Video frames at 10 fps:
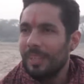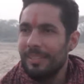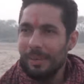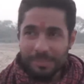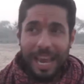
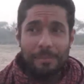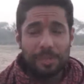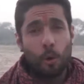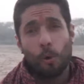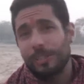Sometimes
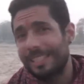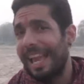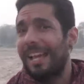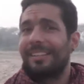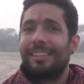a whole
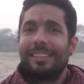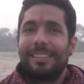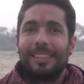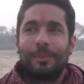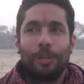set
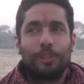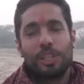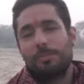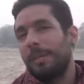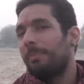will
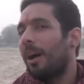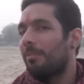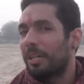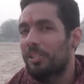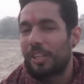just be Maha
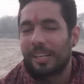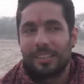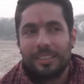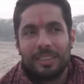Mantra.